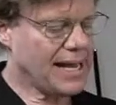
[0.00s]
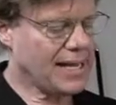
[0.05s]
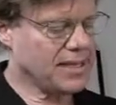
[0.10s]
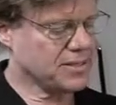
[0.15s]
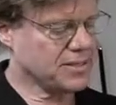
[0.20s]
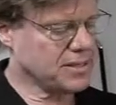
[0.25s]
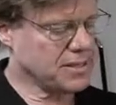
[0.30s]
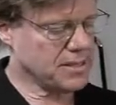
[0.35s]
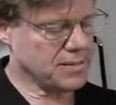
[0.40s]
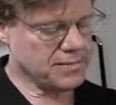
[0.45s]

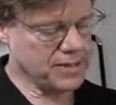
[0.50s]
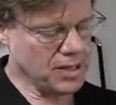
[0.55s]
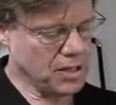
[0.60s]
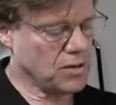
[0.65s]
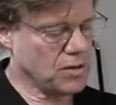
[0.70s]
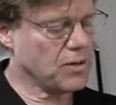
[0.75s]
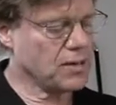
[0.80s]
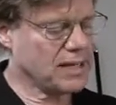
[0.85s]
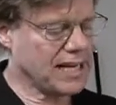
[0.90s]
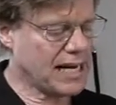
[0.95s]
Has a
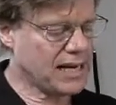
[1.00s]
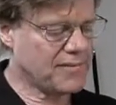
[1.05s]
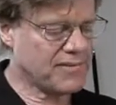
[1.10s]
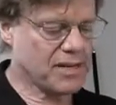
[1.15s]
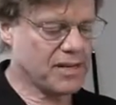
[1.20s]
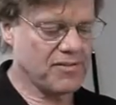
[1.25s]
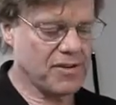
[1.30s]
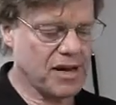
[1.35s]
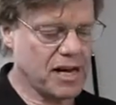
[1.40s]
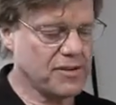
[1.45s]
kind
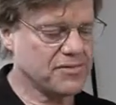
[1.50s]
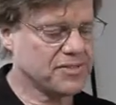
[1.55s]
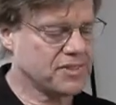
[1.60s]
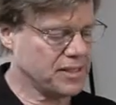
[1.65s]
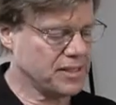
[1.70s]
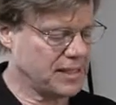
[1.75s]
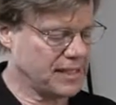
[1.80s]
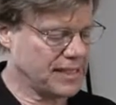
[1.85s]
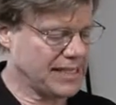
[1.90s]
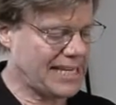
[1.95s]
of an
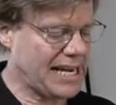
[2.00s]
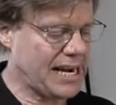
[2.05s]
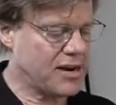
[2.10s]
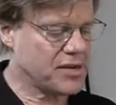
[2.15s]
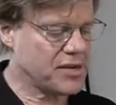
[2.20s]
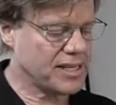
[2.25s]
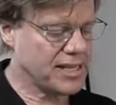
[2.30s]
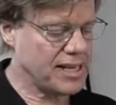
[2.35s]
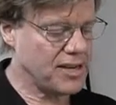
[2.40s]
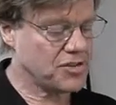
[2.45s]
evolved
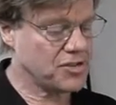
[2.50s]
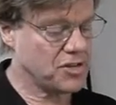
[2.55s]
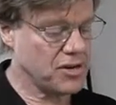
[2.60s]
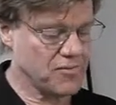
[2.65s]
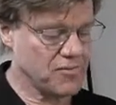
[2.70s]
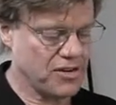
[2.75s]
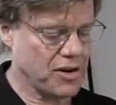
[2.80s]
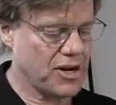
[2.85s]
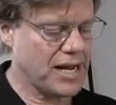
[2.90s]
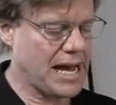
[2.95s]
carrying case
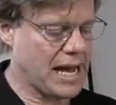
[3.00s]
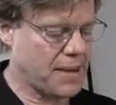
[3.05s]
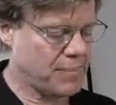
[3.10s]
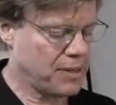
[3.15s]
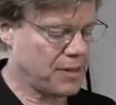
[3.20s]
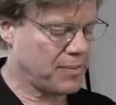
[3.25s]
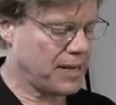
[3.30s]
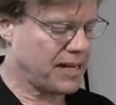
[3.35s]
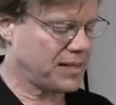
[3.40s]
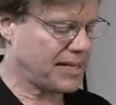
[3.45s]
here. I'm very
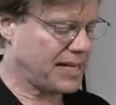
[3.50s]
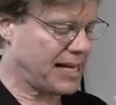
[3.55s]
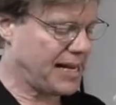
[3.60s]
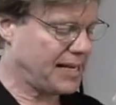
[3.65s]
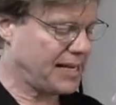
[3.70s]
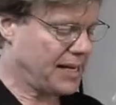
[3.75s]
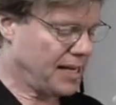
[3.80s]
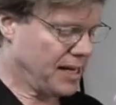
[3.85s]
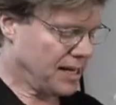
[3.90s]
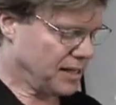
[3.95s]
happy about
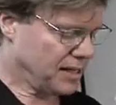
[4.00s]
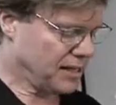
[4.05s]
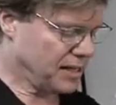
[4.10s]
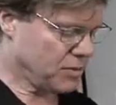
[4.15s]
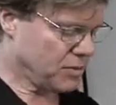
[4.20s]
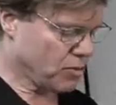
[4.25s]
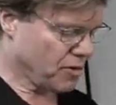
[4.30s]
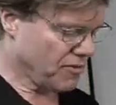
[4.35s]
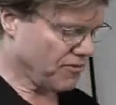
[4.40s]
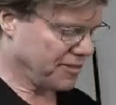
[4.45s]
that. A
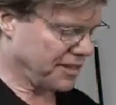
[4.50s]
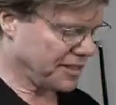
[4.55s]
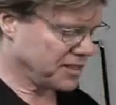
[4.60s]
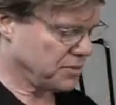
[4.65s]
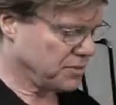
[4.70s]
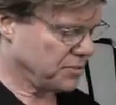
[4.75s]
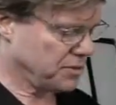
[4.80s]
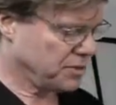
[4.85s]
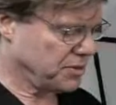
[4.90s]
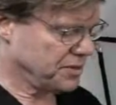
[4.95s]
little more
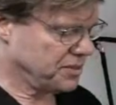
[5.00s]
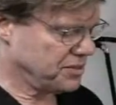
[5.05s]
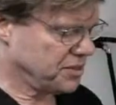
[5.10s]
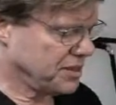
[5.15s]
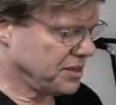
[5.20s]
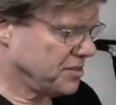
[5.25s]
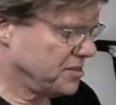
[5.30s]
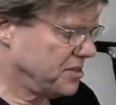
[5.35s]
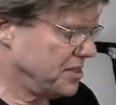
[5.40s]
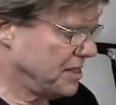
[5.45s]
flexible.
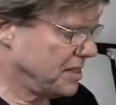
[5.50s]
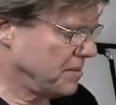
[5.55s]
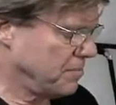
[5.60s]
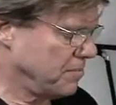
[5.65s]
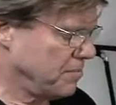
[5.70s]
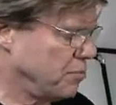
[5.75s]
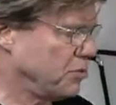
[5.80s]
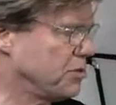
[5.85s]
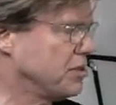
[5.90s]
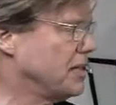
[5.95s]
As you can see, I
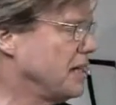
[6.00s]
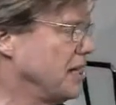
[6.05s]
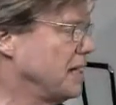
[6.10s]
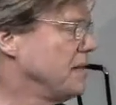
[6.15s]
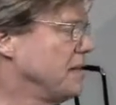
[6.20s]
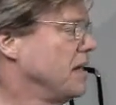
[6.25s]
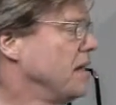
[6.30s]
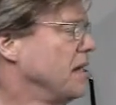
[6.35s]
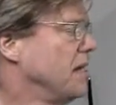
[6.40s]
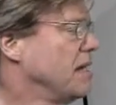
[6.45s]
can put it
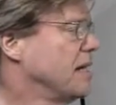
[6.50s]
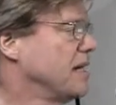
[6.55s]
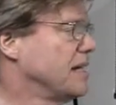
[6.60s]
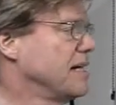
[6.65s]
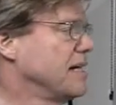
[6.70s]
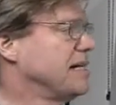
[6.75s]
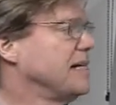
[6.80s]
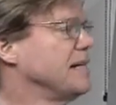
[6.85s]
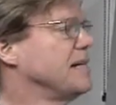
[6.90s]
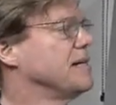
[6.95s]
on
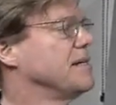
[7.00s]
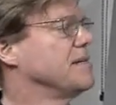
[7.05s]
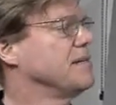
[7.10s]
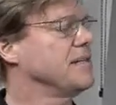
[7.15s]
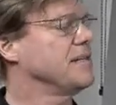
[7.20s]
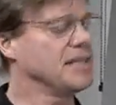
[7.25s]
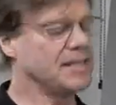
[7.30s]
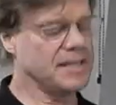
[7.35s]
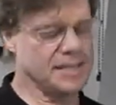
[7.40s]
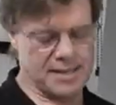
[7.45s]

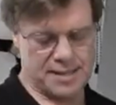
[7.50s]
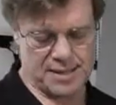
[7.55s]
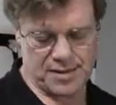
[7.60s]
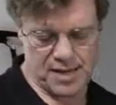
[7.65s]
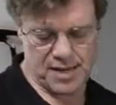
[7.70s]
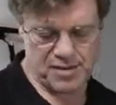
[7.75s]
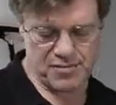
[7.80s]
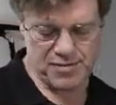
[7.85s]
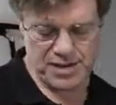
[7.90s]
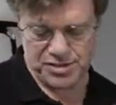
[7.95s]

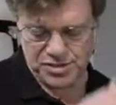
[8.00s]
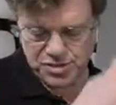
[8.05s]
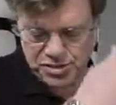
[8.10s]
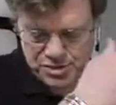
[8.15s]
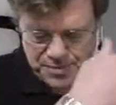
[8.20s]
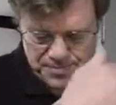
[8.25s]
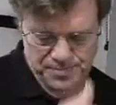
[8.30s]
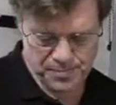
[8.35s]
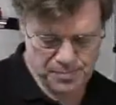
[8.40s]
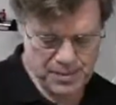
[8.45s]
the
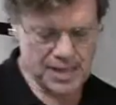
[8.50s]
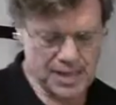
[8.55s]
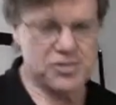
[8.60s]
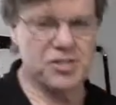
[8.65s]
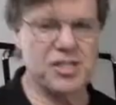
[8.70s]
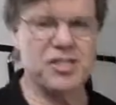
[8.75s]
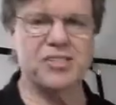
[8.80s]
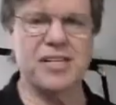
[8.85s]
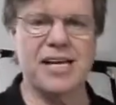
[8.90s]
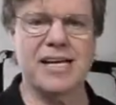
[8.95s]
Avenger
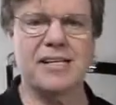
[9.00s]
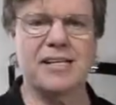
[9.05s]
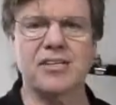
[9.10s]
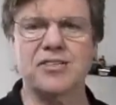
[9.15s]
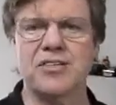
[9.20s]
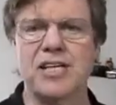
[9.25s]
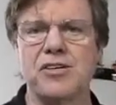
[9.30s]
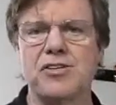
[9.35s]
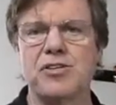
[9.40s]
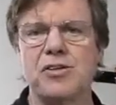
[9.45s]
C-stand
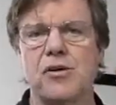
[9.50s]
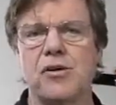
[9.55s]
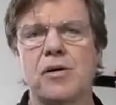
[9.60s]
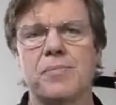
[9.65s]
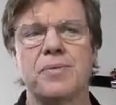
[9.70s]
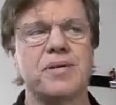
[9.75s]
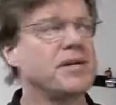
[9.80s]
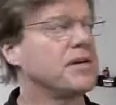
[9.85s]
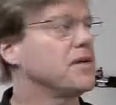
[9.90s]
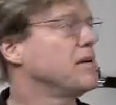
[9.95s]
extension
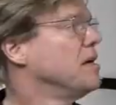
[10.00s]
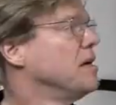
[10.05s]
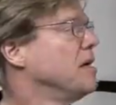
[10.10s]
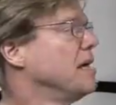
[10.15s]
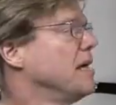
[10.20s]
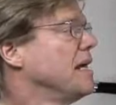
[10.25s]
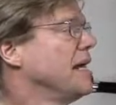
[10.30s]
arm here,